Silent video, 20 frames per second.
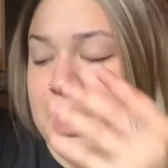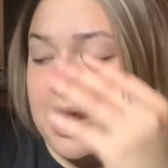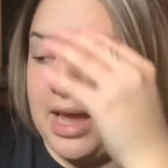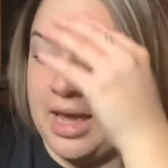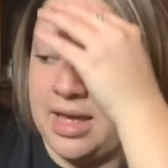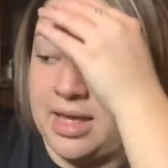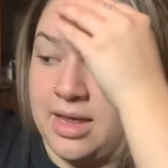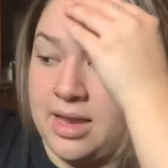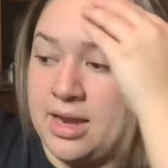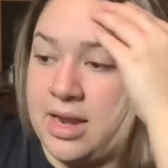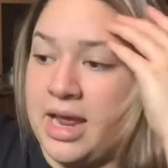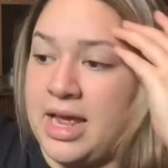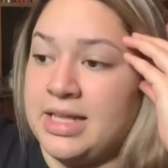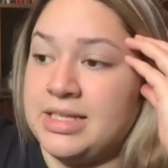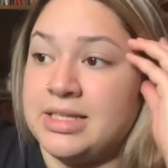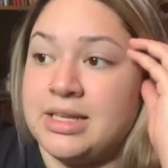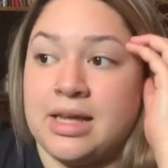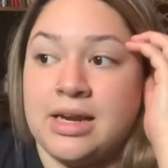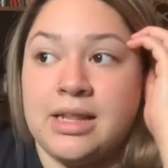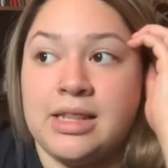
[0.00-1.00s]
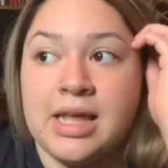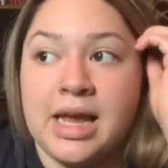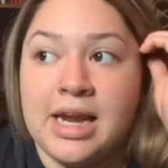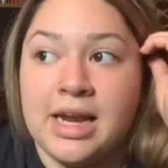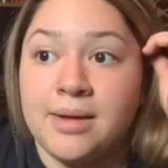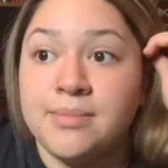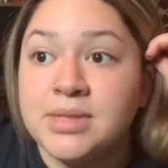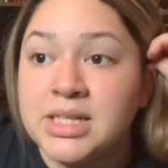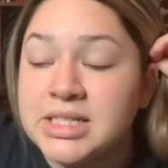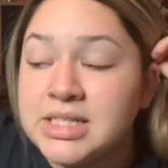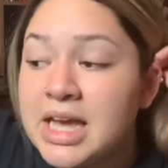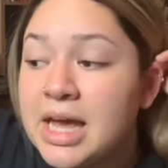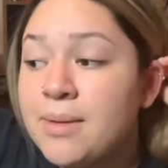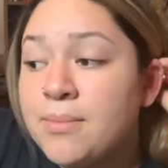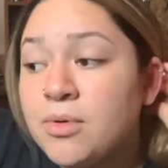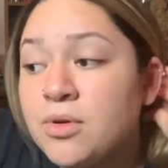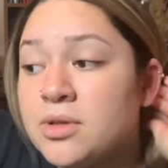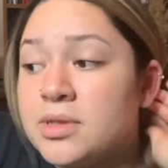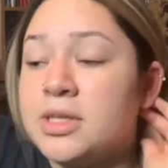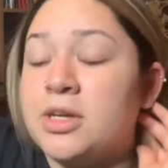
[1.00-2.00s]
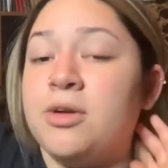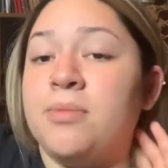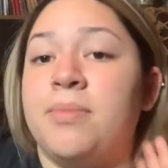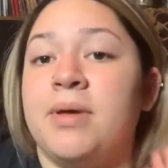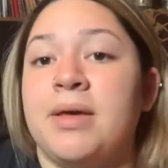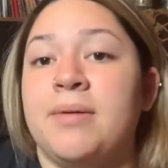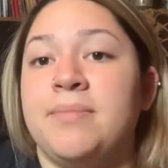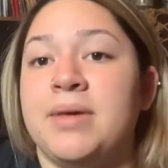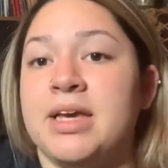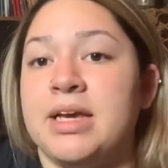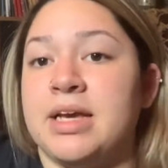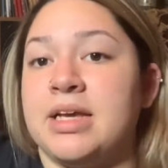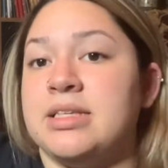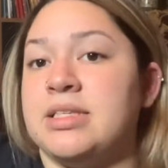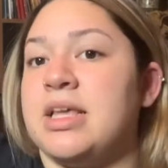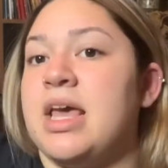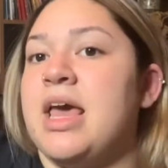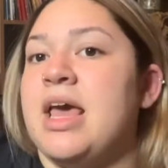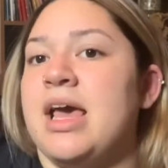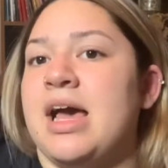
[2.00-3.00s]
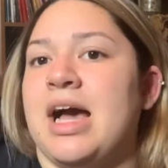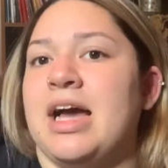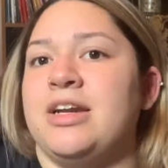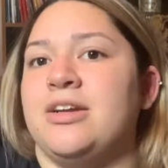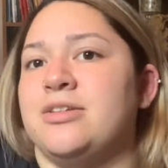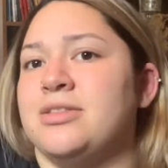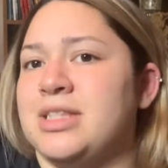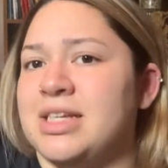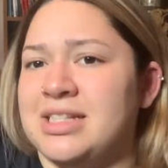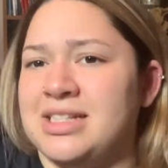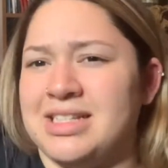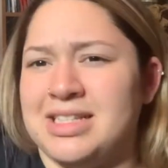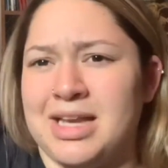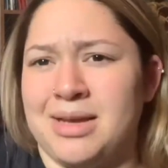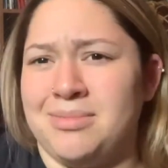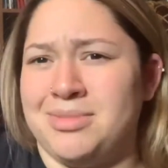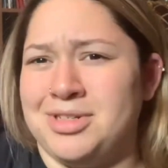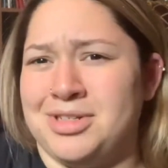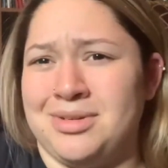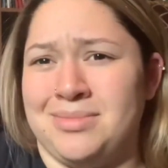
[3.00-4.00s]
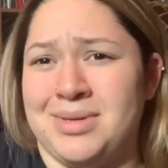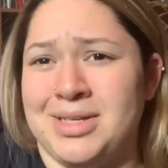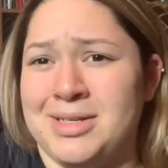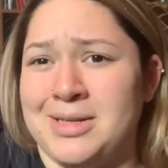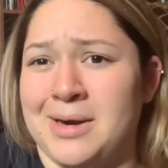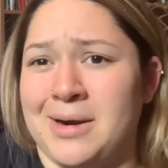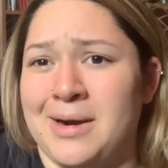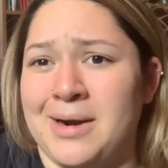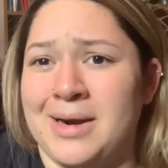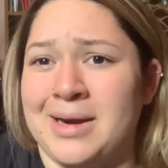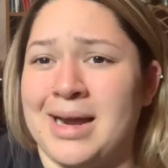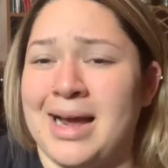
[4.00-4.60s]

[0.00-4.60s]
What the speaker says: and it's gonna light up the table a little bit because I don't think the table should be dark.